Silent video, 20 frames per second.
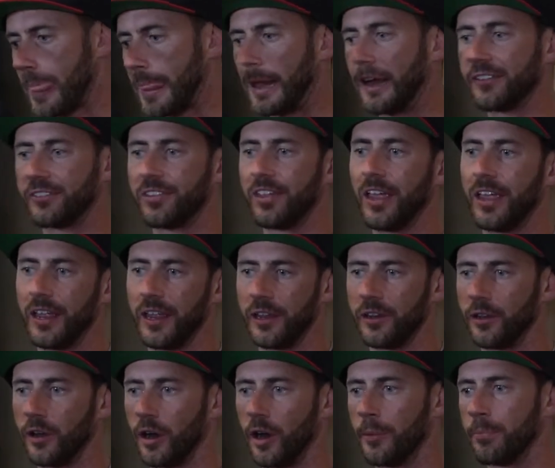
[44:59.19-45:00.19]

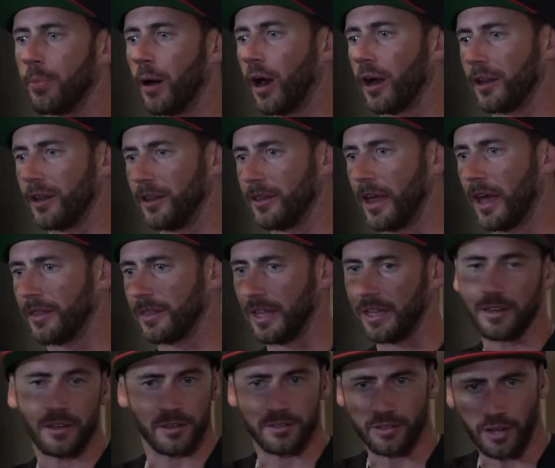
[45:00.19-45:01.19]
attain a body that they
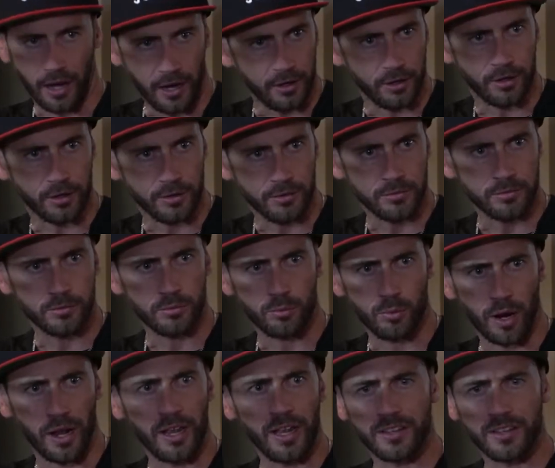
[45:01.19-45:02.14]
desire, right?